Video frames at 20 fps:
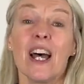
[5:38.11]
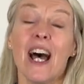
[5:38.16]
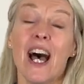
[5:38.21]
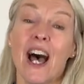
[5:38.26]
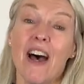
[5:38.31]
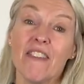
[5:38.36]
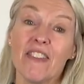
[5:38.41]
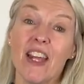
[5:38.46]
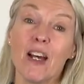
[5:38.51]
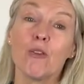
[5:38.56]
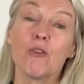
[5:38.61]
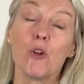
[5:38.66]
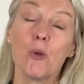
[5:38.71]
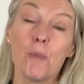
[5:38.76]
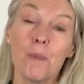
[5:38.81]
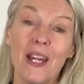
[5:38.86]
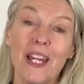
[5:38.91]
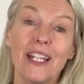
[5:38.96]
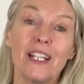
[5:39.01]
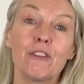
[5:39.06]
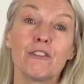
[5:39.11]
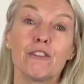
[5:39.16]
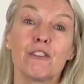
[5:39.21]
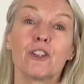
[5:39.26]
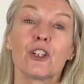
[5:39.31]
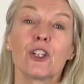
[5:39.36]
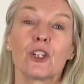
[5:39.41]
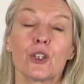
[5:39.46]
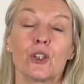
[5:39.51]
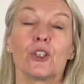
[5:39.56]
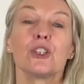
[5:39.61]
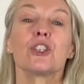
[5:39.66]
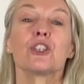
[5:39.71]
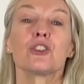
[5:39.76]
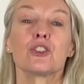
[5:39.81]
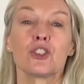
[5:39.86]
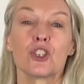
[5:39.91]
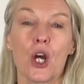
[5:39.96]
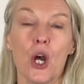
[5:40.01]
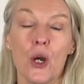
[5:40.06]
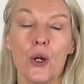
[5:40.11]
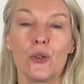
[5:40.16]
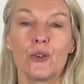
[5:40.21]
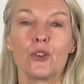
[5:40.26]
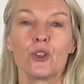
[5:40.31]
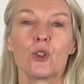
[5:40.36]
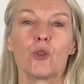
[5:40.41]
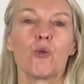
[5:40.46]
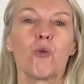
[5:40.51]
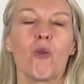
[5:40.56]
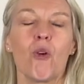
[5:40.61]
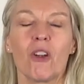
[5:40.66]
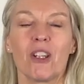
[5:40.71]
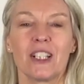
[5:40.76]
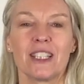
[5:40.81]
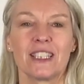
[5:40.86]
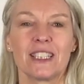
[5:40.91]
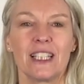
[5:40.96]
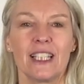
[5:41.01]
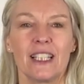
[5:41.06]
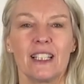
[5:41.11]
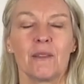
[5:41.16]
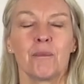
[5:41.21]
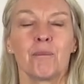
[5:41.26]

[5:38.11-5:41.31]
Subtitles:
And that will make for a good tone quality.